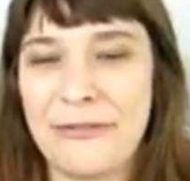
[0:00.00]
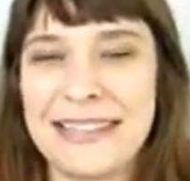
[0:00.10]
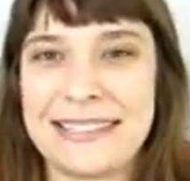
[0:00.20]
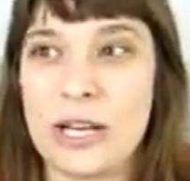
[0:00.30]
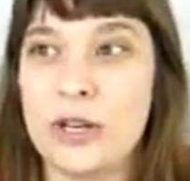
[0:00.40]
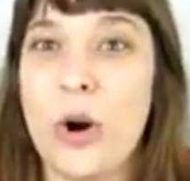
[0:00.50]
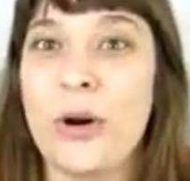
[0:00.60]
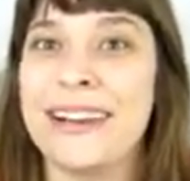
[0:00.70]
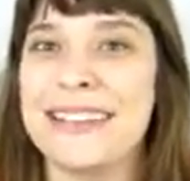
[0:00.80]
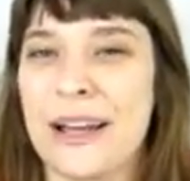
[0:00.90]
He's
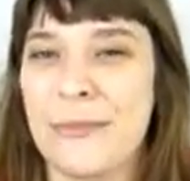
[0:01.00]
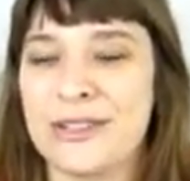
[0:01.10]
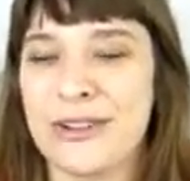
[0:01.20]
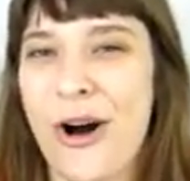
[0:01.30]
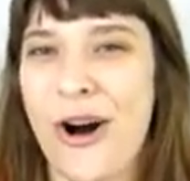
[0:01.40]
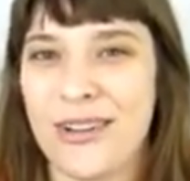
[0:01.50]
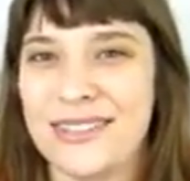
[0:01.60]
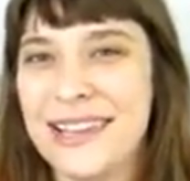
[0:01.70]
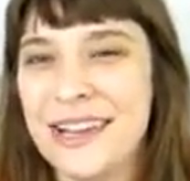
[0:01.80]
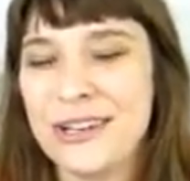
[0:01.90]
ignoring Summer's calls.